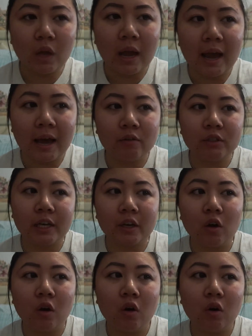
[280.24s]
I was like,
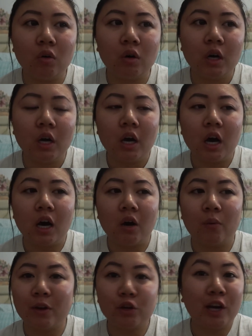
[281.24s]
oh,
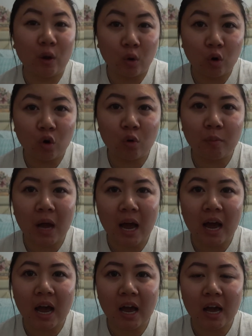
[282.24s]
when you get home
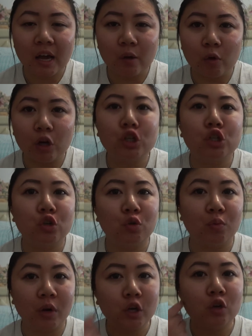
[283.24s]
I want to
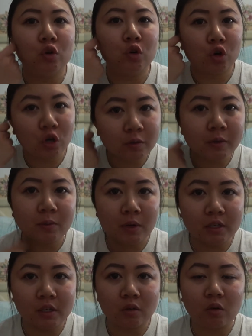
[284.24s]
bring you your Christmas
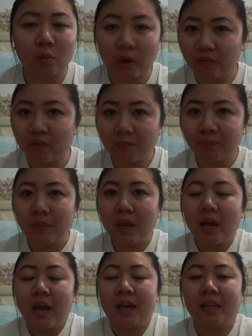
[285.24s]
present or whatever.
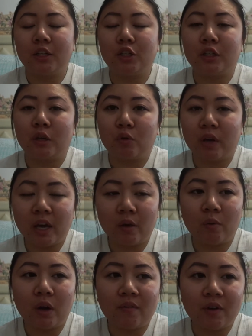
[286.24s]
And then she said okay,
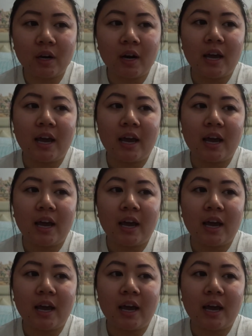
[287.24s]
whatever.